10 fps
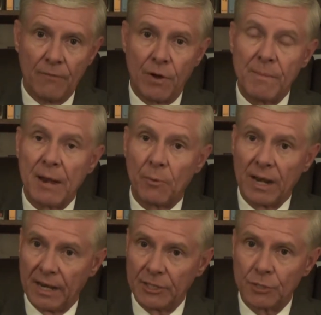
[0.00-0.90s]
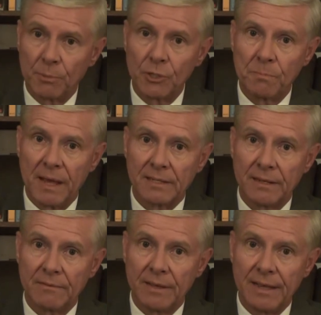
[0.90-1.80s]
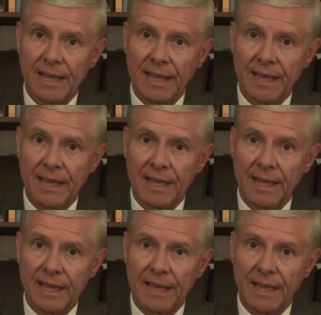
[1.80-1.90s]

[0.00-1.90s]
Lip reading: From a religious perspective,